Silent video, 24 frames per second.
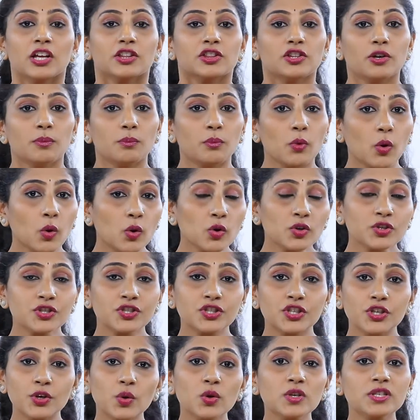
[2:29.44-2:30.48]
The most
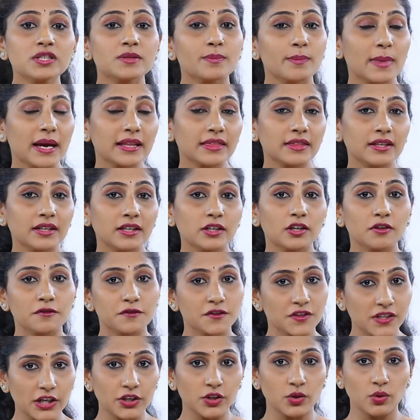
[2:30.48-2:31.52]
used method of
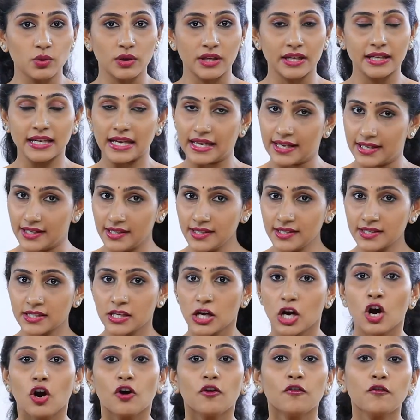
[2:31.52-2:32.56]
scheduling is
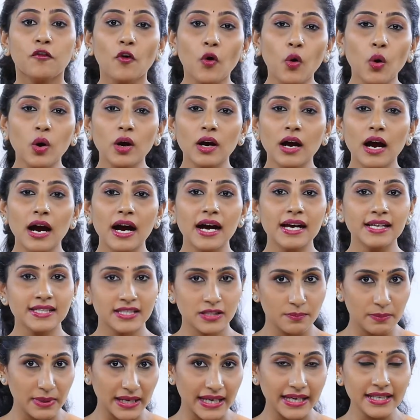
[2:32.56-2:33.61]

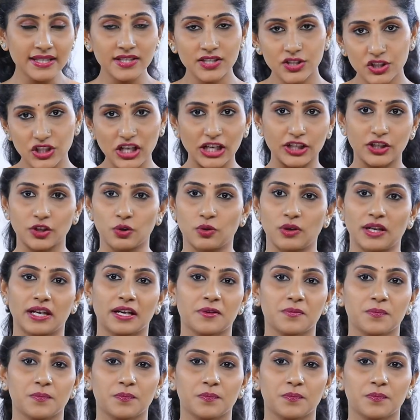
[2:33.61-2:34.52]
forecast-based scheduling.